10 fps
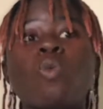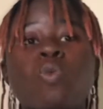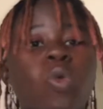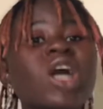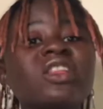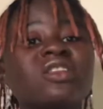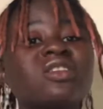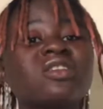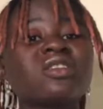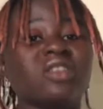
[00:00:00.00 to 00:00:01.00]
what
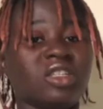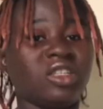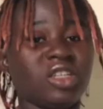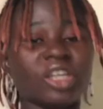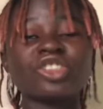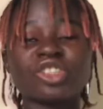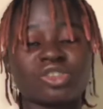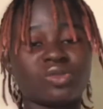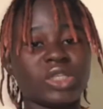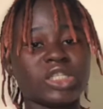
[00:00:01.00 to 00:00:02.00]
did they
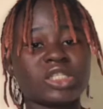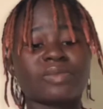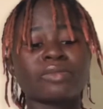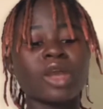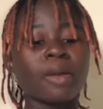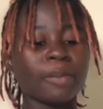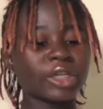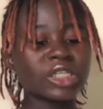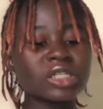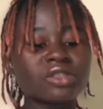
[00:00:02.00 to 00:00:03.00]
just release?
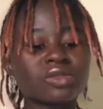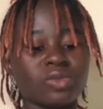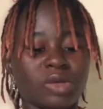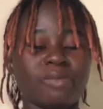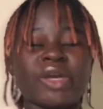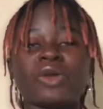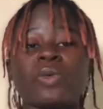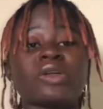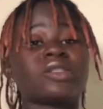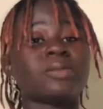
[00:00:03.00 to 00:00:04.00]
But this remake
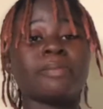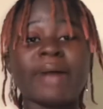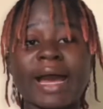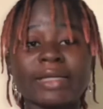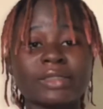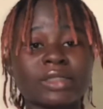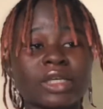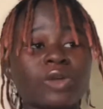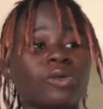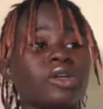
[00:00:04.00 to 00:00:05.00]
wasn't bad.
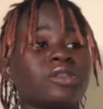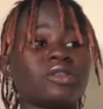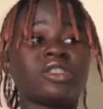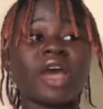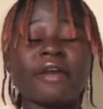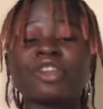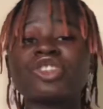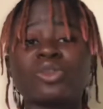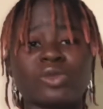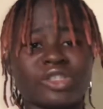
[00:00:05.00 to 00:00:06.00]
The
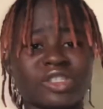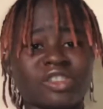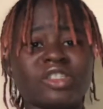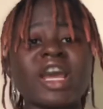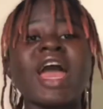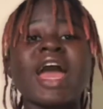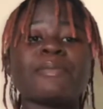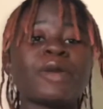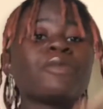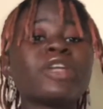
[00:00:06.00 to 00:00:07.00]
direction was good.
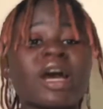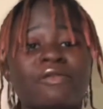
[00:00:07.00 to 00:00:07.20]
People that